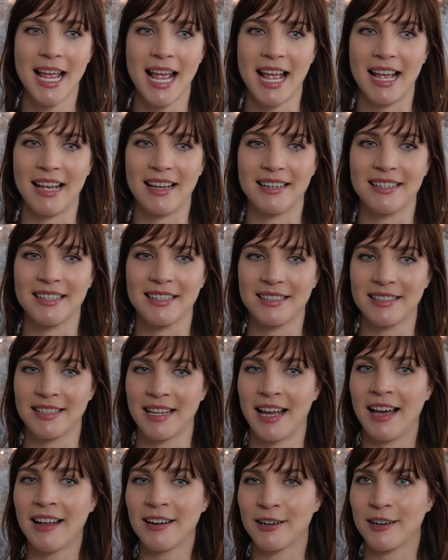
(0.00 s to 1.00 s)
And
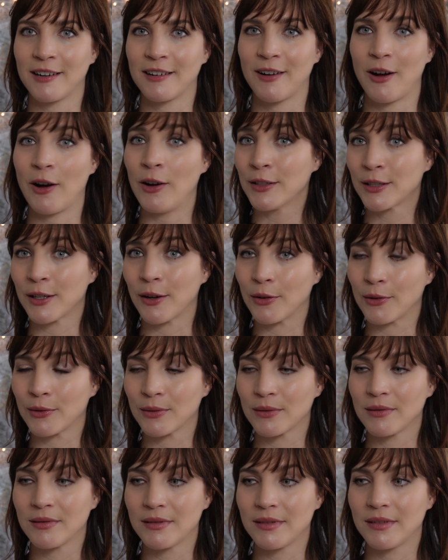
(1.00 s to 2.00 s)
Saturn
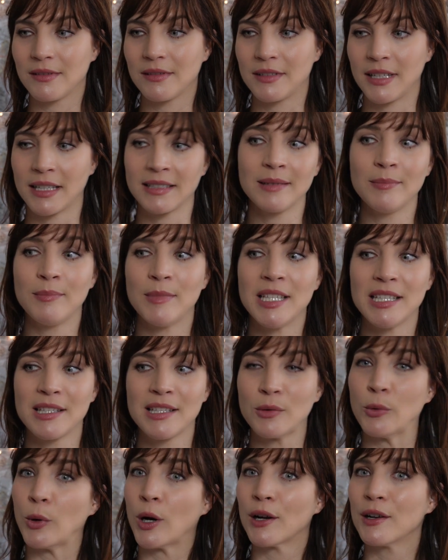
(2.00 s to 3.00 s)
also doesn't
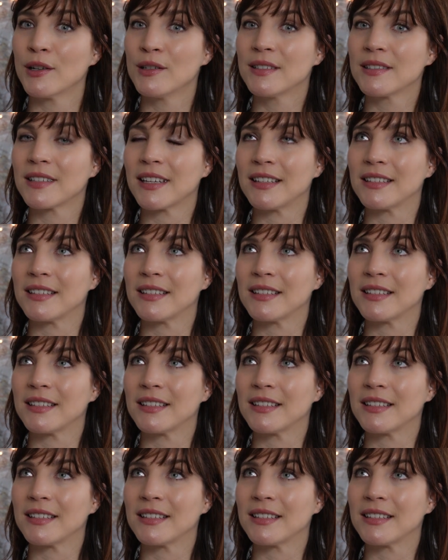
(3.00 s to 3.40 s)
mince words.